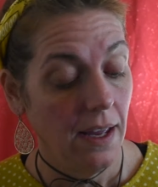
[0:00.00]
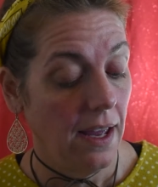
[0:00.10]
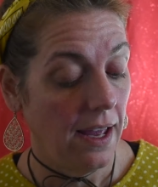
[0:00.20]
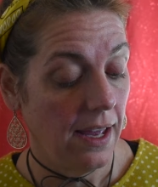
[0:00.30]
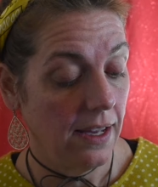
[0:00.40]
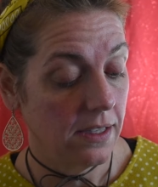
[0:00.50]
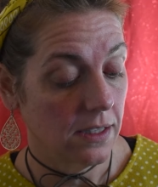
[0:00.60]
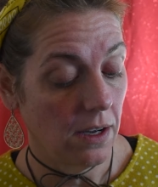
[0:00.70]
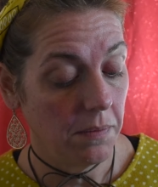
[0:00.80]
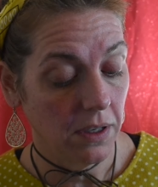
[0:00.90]
and
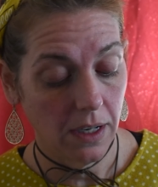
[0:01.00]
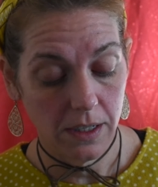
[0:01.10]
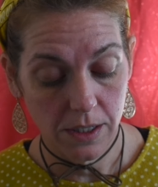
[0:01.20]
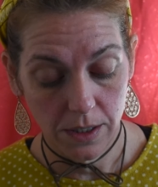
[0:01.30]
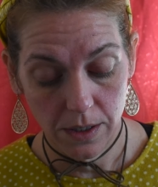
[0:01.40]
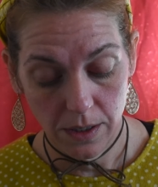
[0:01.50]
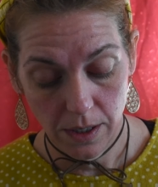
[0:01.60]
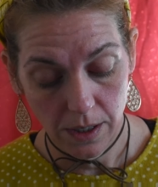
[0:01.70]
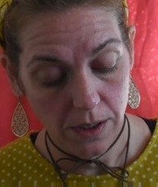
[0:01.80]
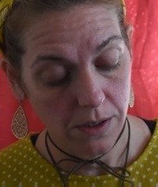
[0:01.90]
I'm not going to
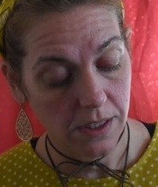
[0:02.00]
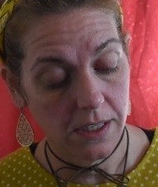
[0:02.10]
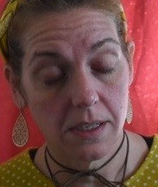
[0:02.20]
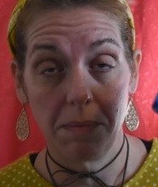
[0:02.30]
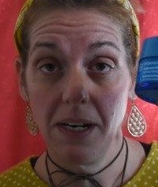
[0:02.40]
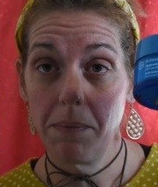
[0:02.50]
use this as a mini,